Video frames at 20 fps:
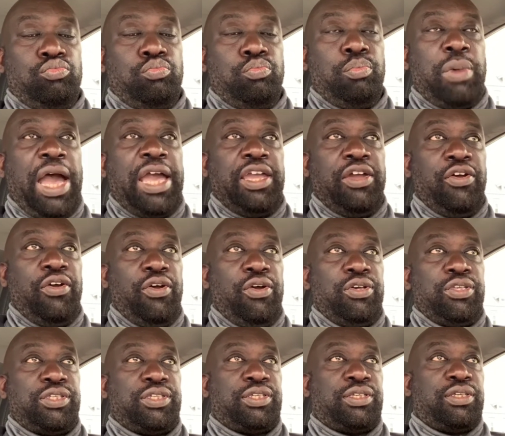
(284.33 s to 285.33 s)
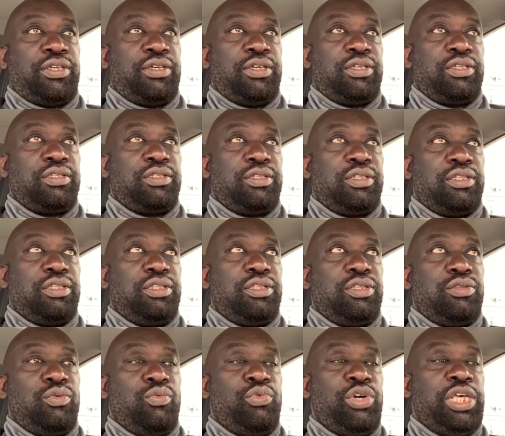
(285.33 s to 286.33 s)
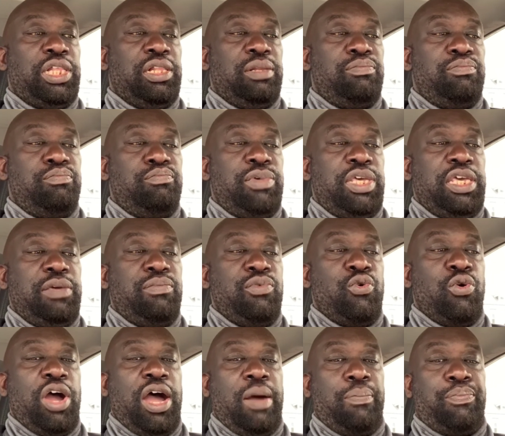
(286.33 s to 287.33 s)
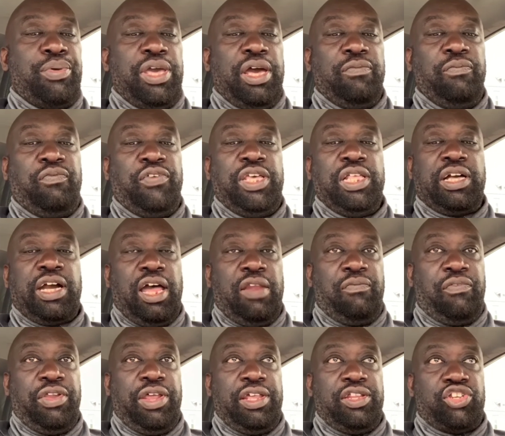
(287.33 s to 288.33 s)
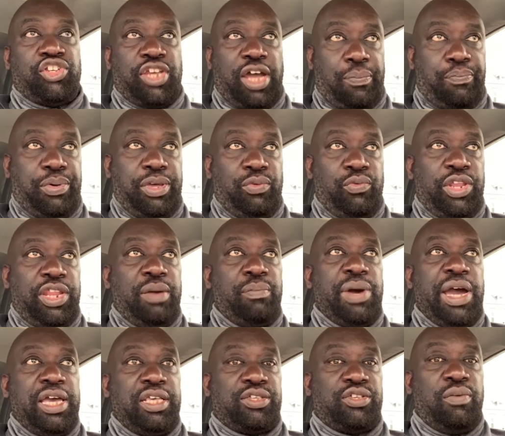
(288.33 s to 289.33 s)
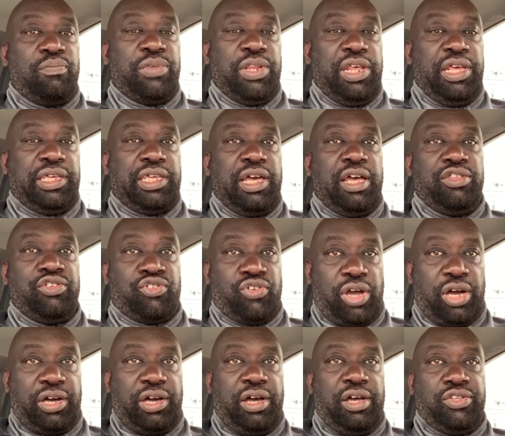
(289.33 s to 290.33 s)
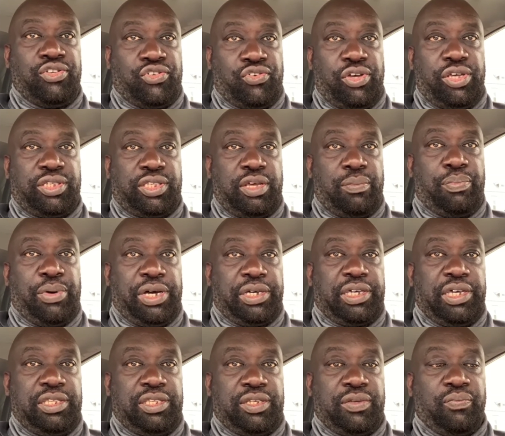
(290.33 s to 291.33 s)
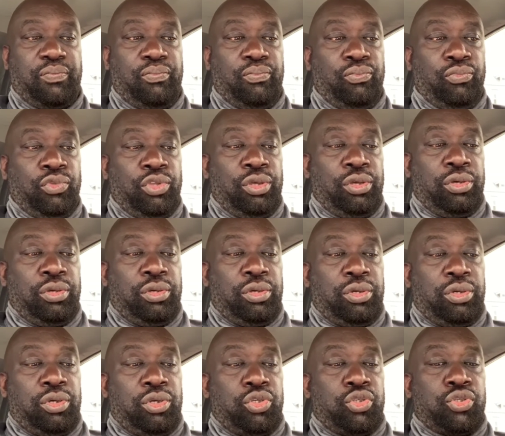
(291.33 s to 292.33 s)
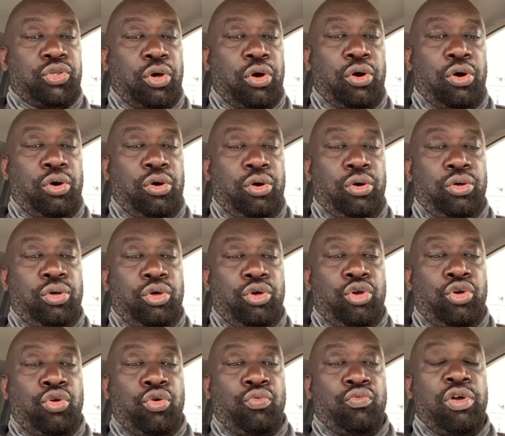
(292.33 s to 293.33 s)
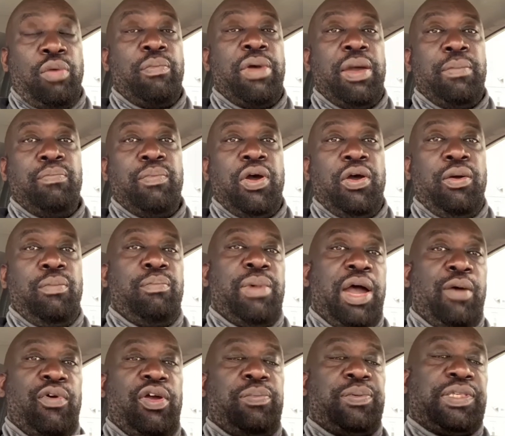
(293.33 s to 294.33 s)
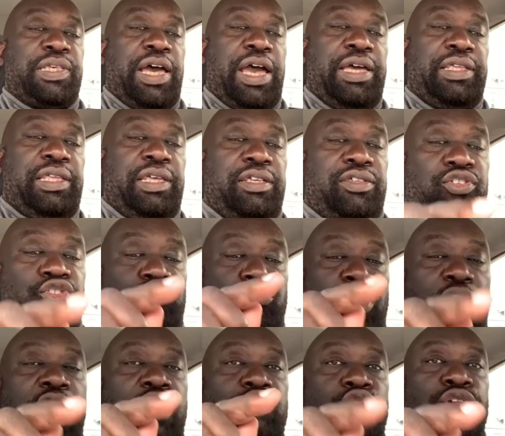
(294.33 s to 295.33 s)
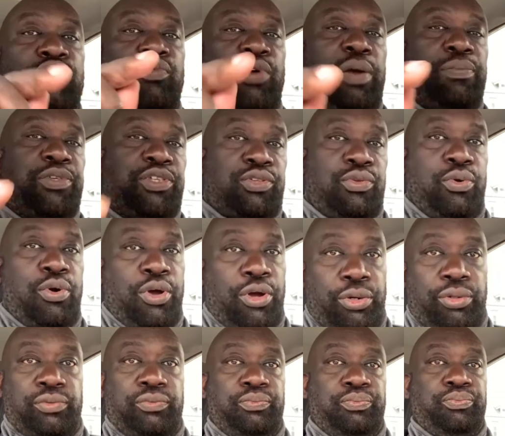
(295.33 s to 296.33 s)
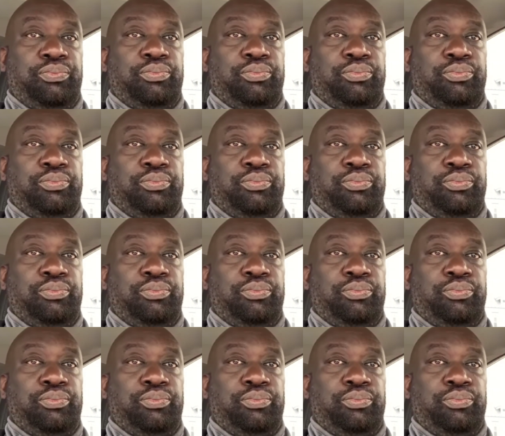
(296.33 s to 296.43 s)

buyers will be more happy and feel confident shopping when they buy something they can track and trace the package. So remember, my website is Rhoden Webstore,